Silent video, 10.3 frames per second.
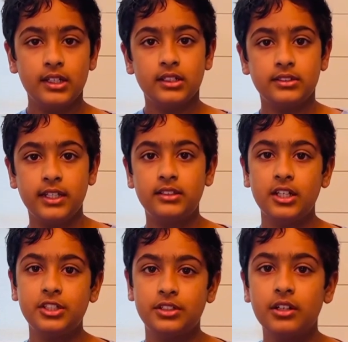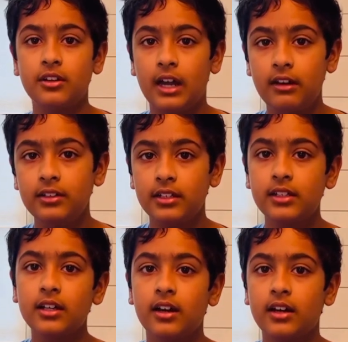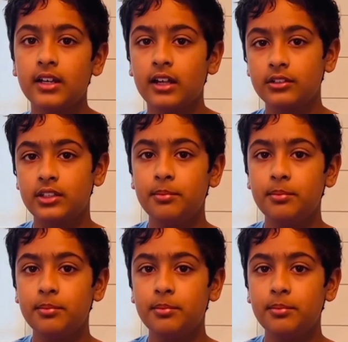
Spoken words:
they touch the ground and the unhealthy